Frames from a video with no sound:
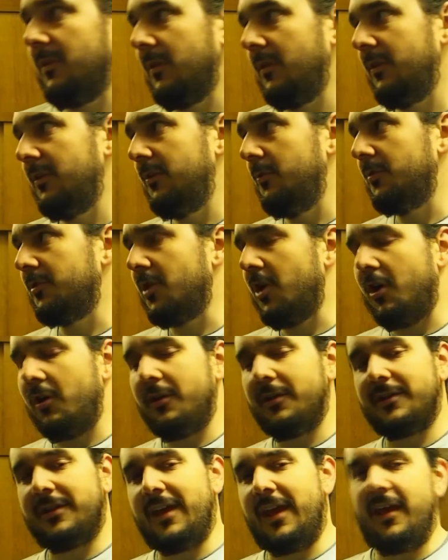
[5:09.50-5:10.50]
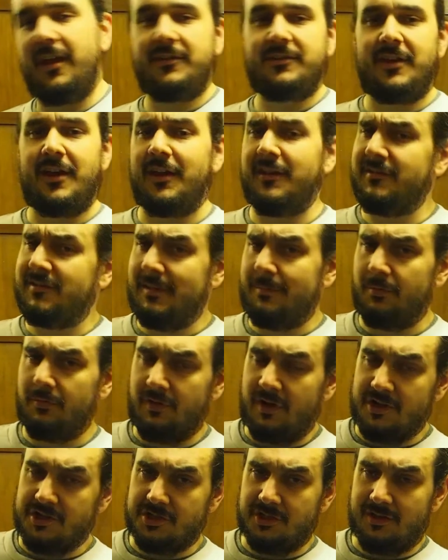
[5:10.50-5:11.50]
you would call it case head
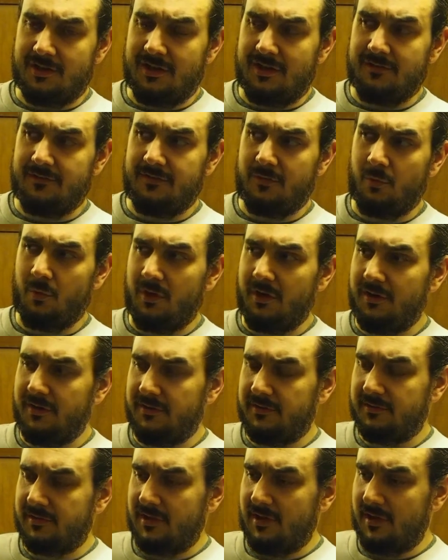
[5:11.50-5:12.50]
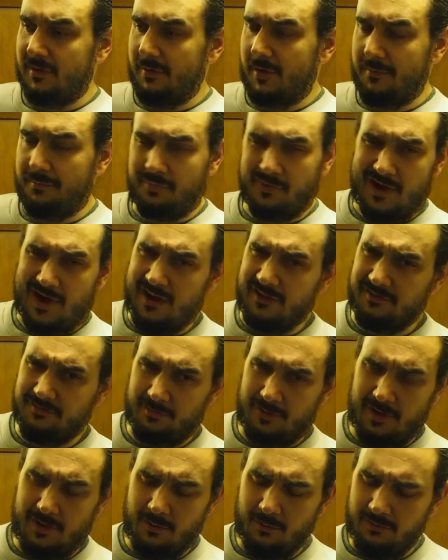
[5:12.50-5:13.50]
separation if it was uh, a brass
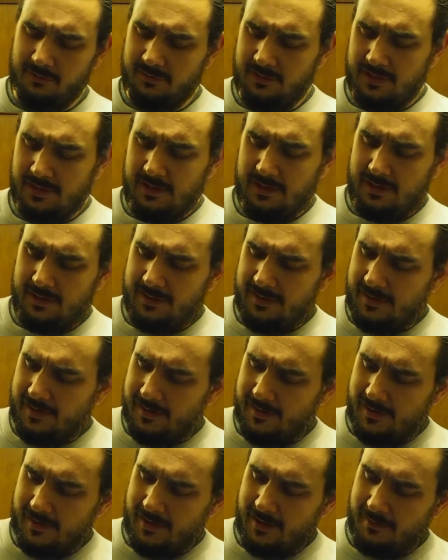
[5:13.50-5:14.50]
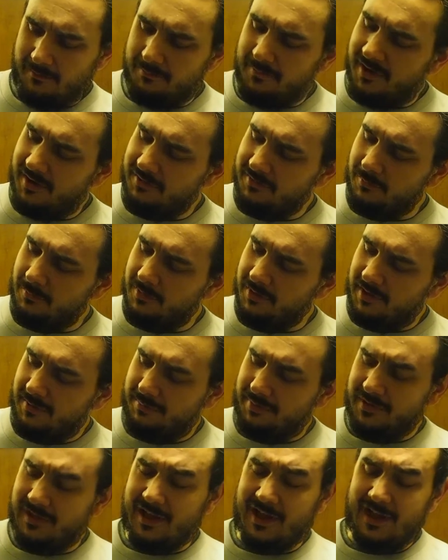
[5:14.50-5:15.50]
round, um, but it doesn't really
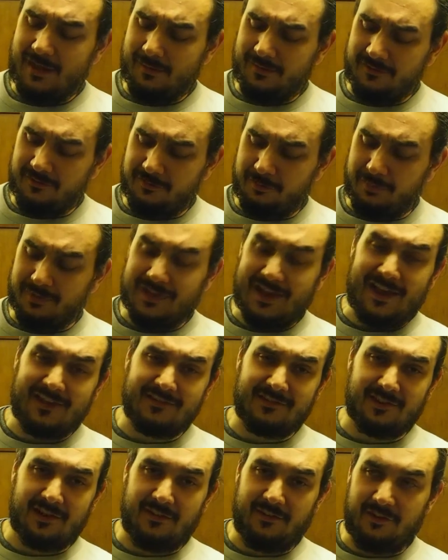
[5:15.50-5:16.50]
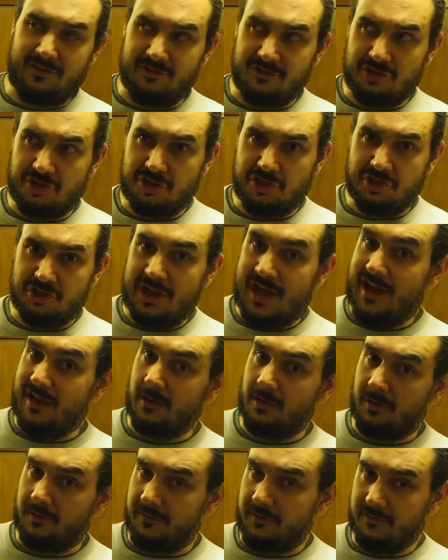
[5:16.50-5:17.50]
apply because it's plastic and they just
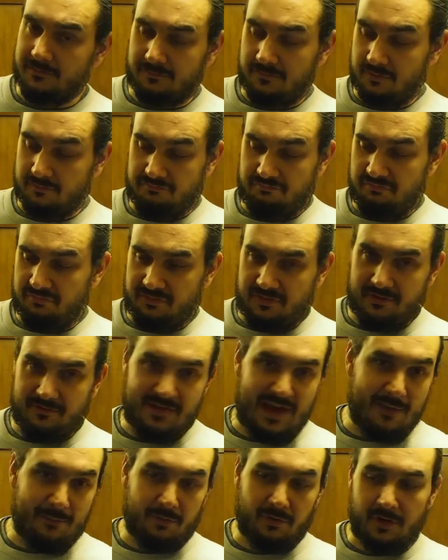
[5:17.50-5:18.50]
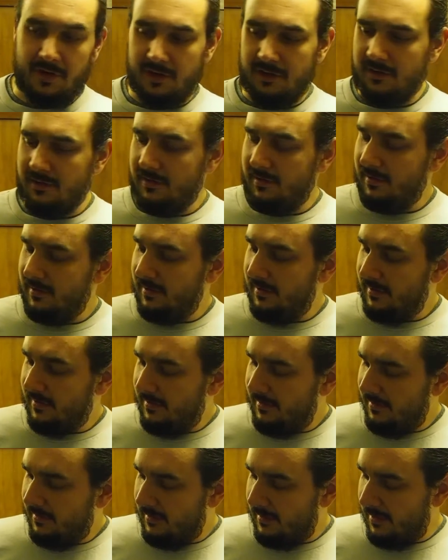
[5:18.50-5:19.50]
shatter, they're, they they evaporate.
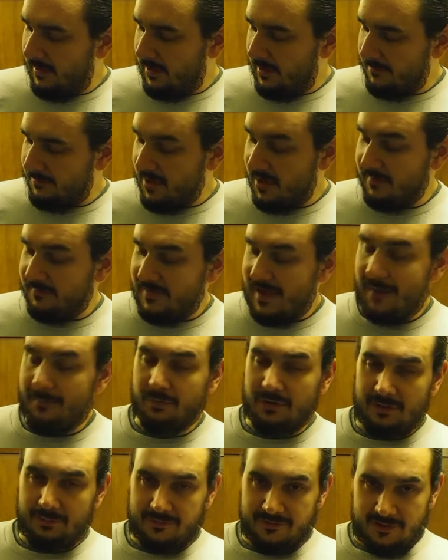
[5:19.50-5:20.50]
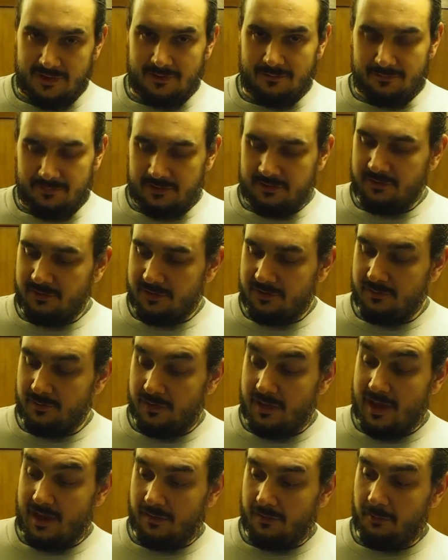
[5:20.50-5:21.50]
Um, not evaporate, but they, they turn into a
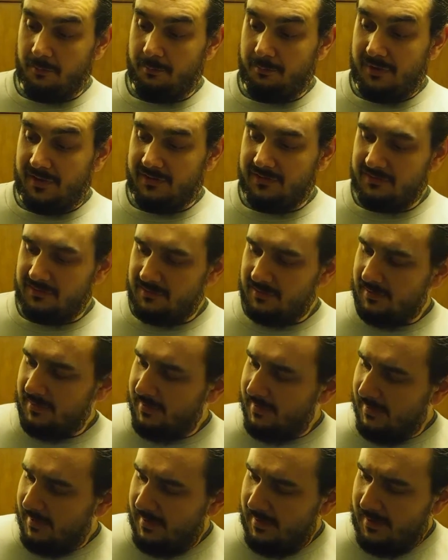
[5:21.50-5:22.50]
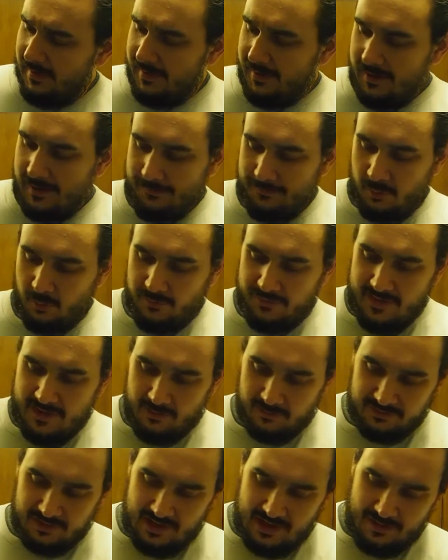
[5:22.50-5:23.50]
lot of little bits. Um, but when that
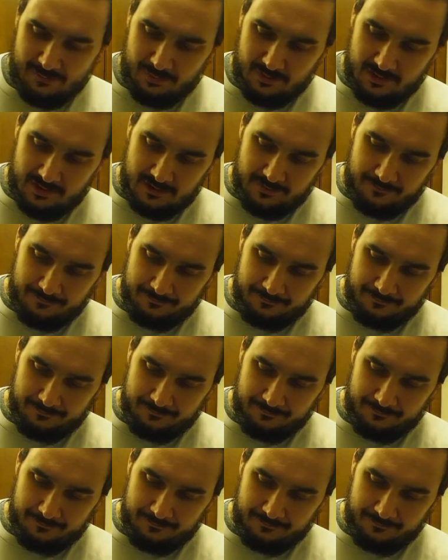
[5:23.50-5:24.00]
was happening,